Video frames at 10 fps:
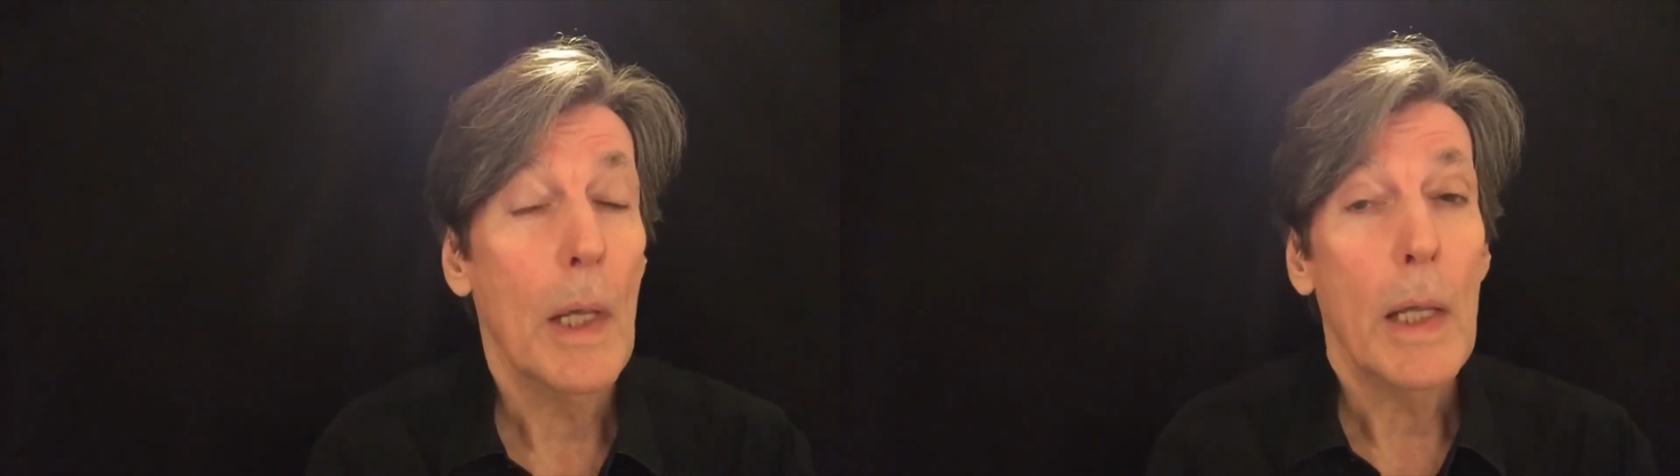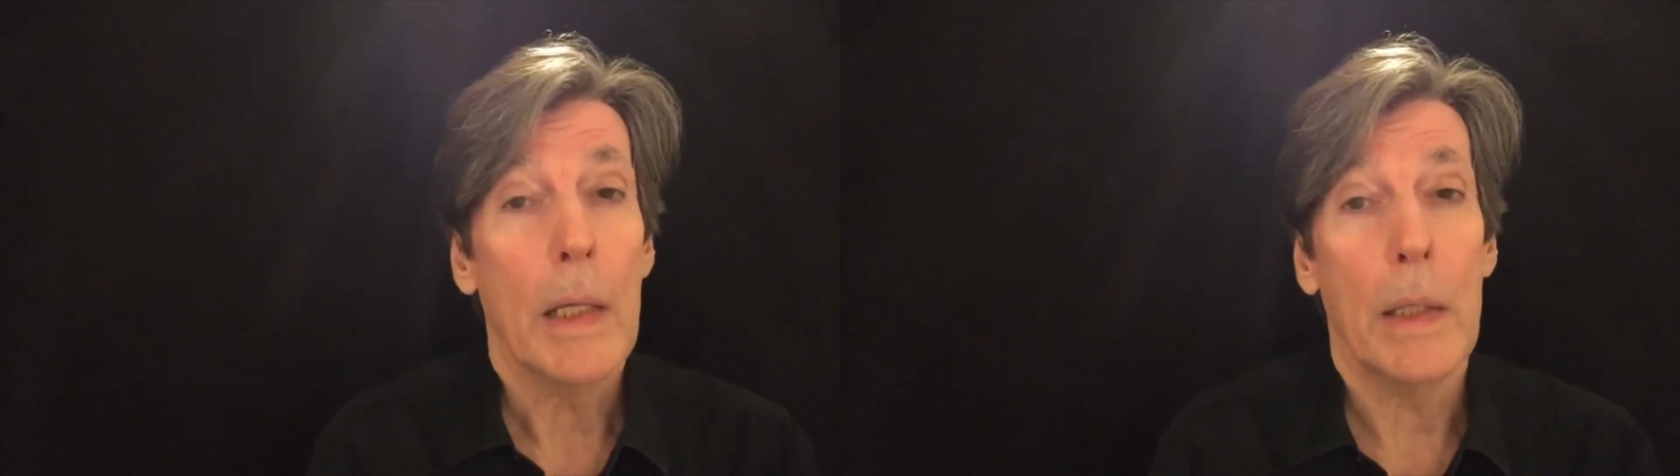
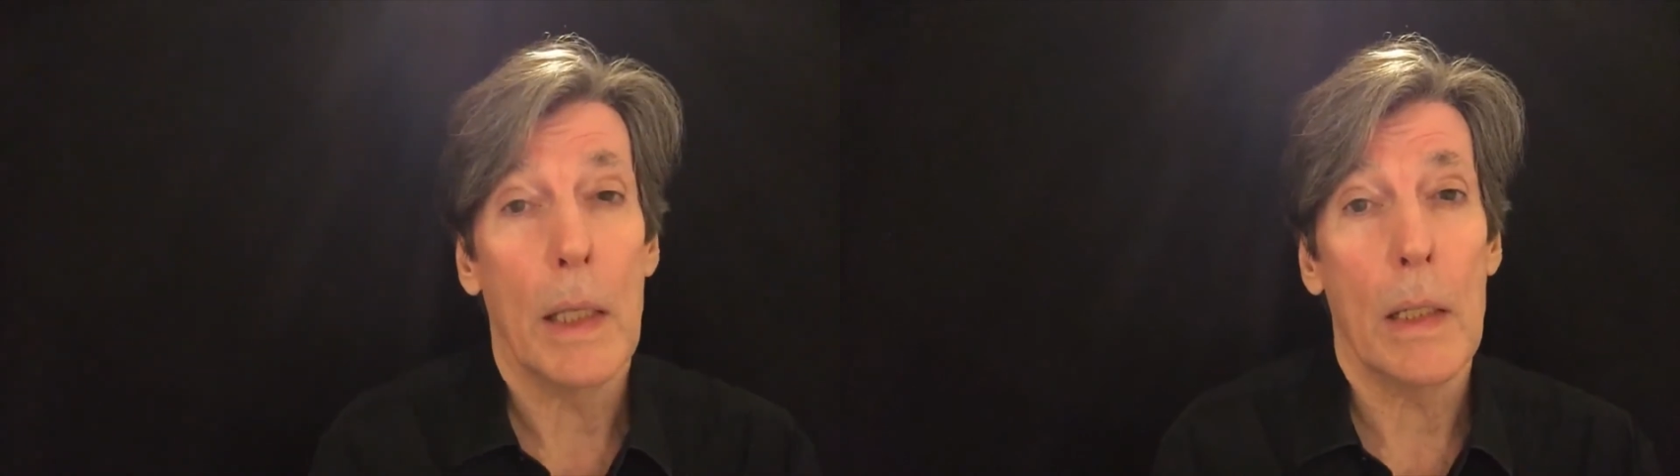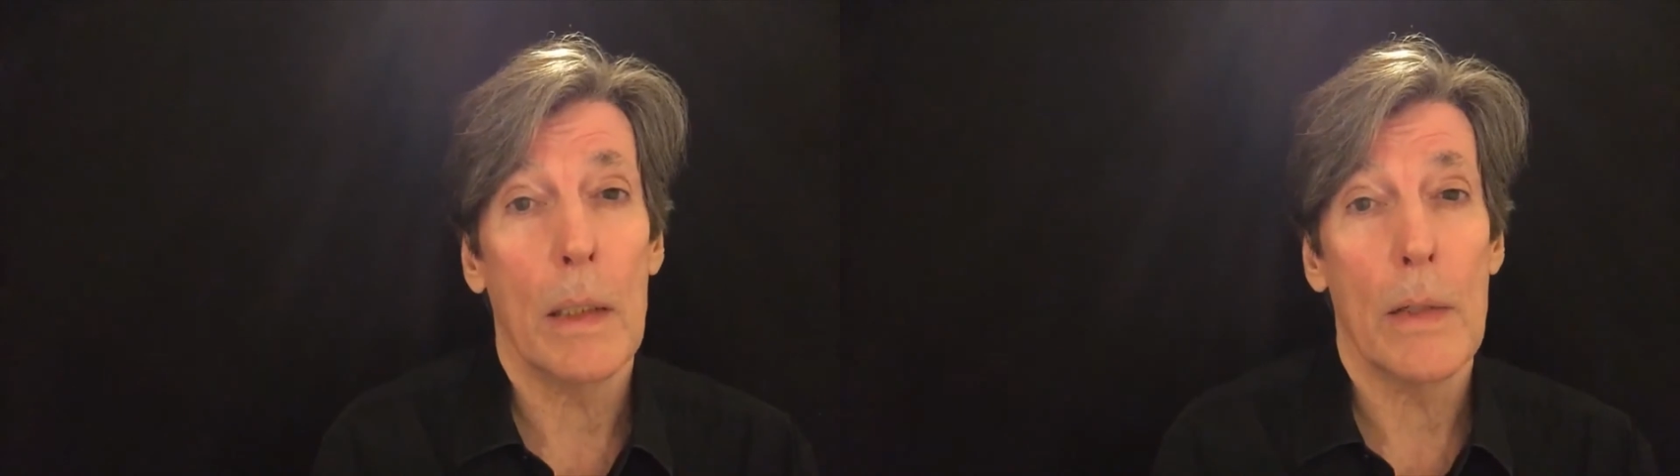In the
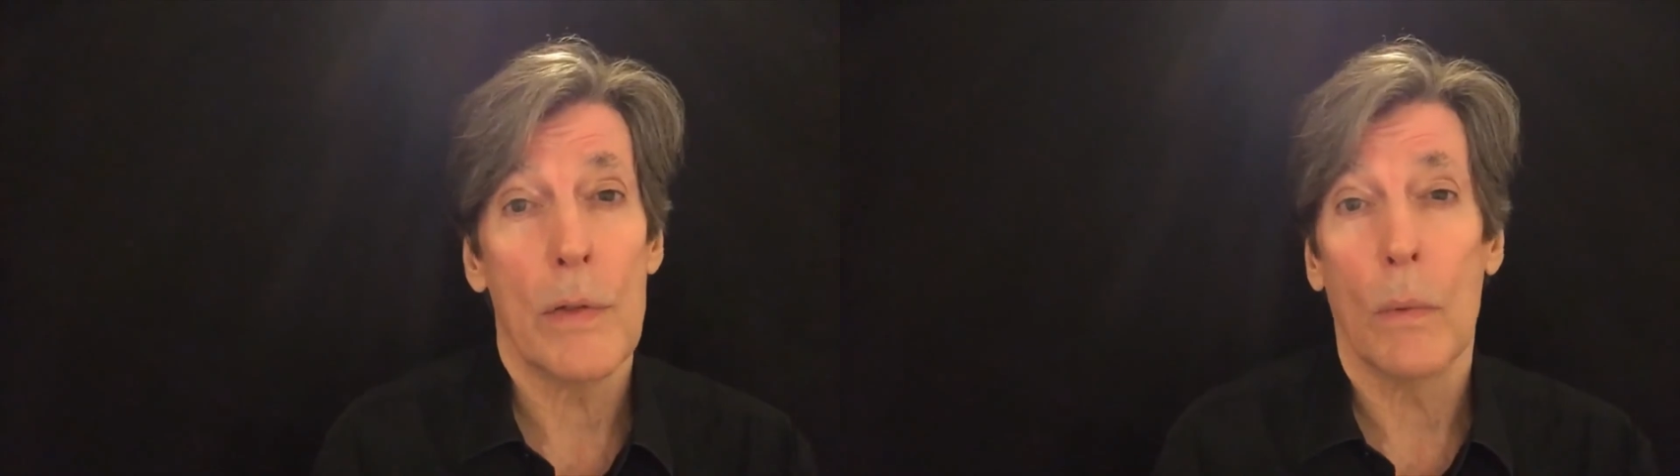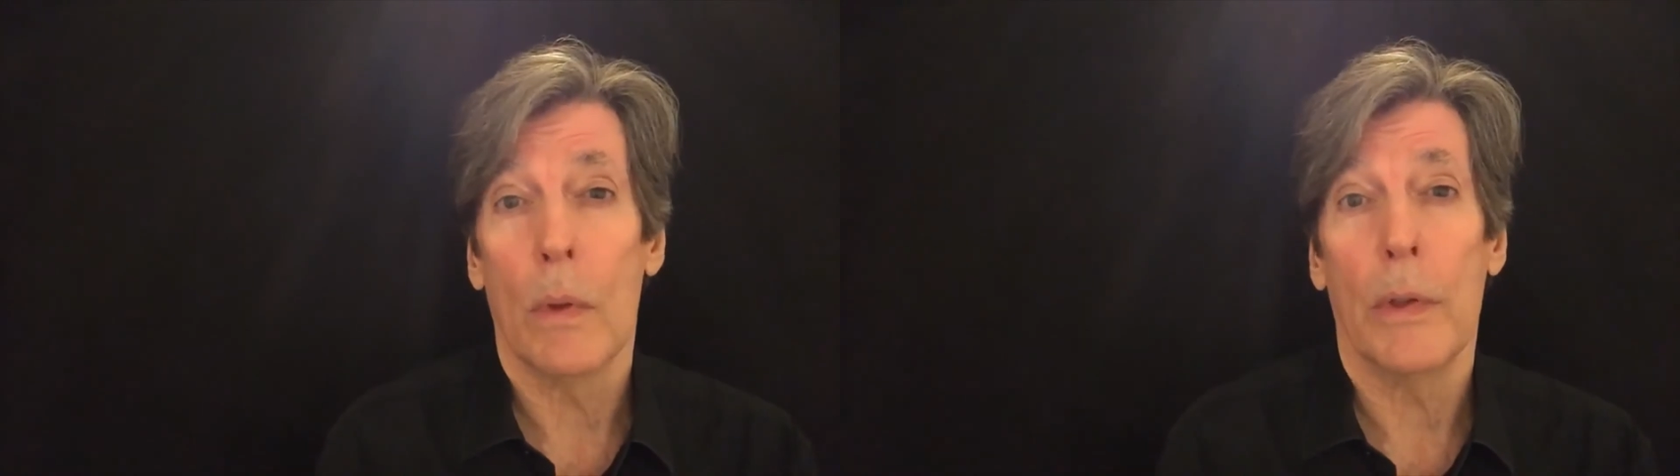end, as it
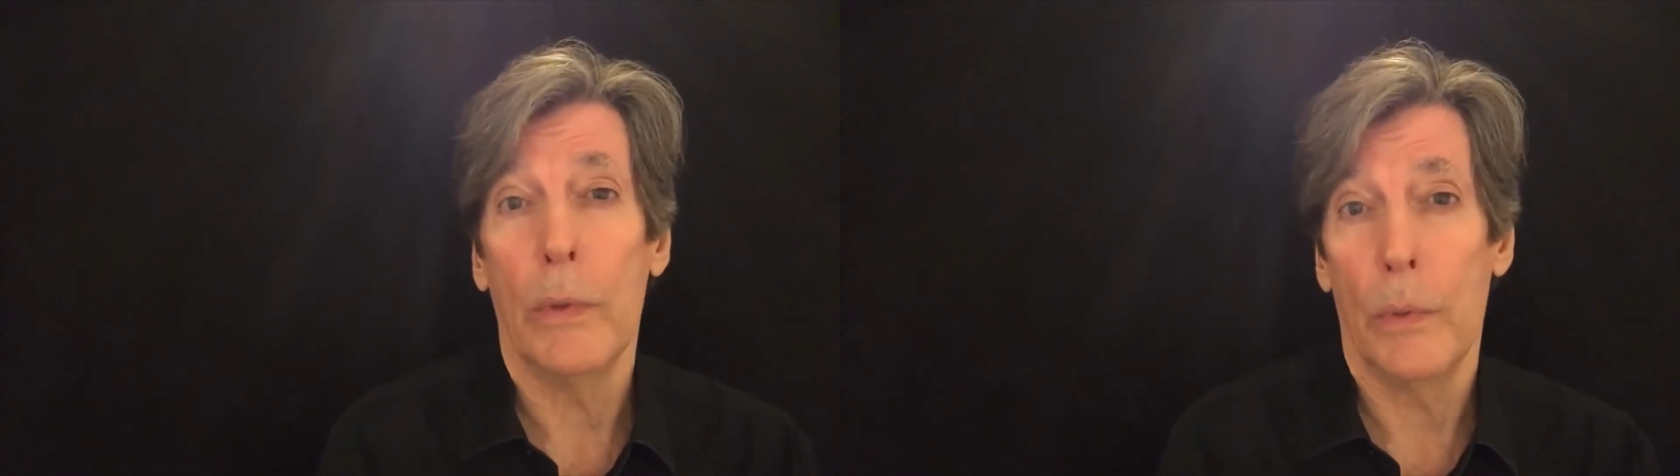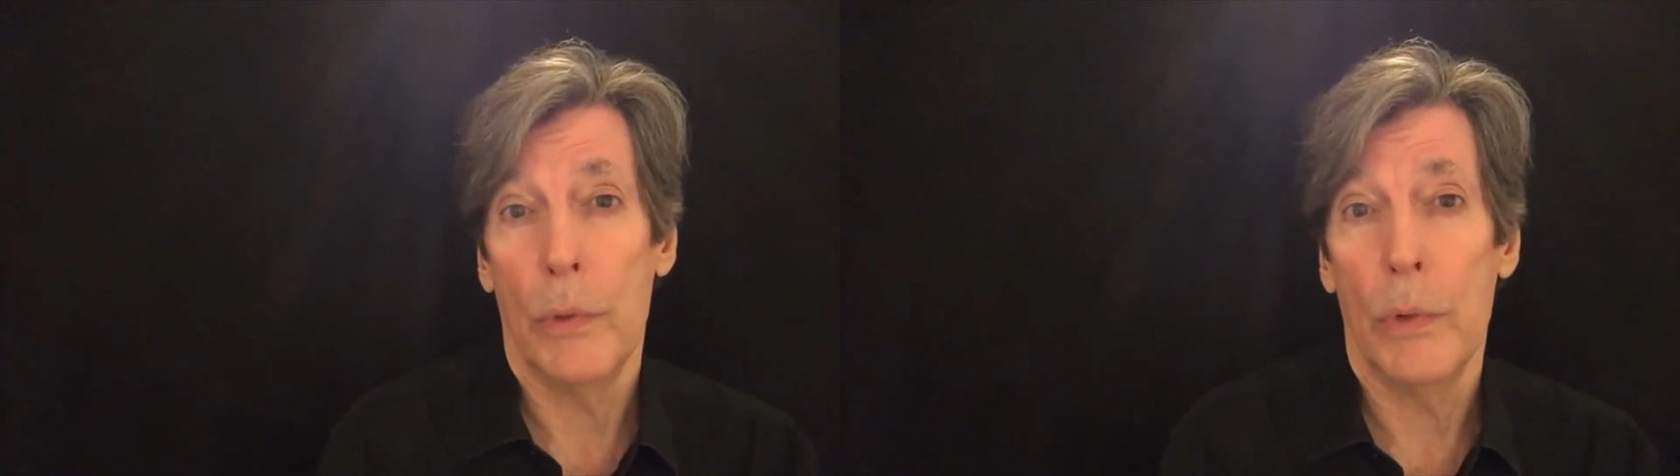were, you
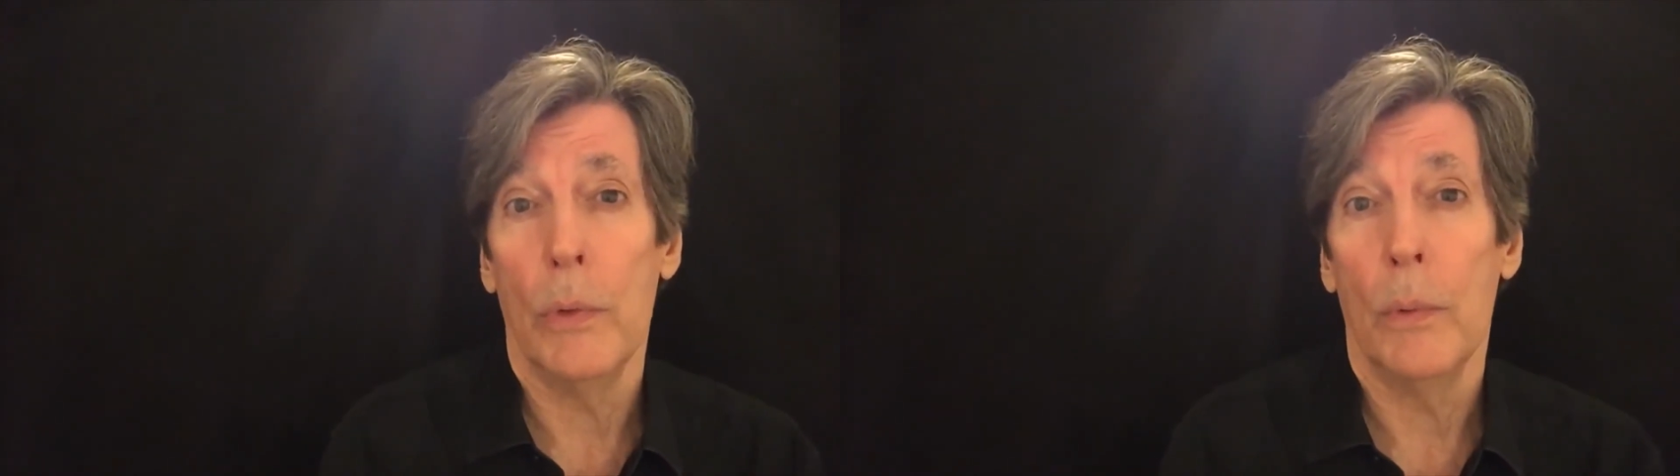do